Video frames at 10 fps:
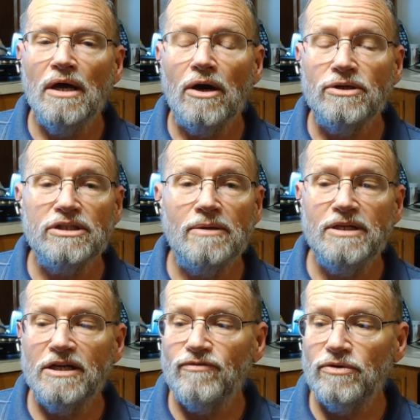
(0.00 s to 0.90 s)
Our
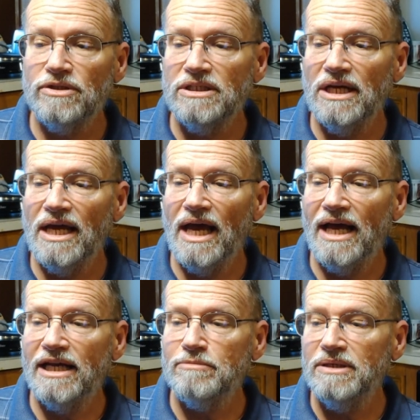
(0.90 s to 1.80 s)
subject for today
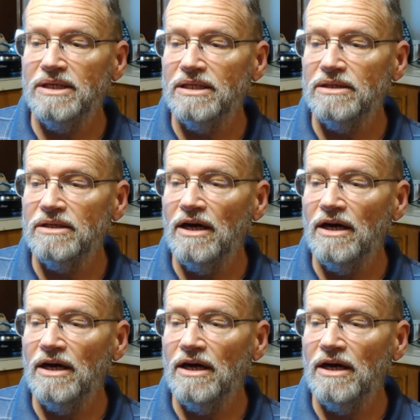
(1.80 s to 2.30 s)
has been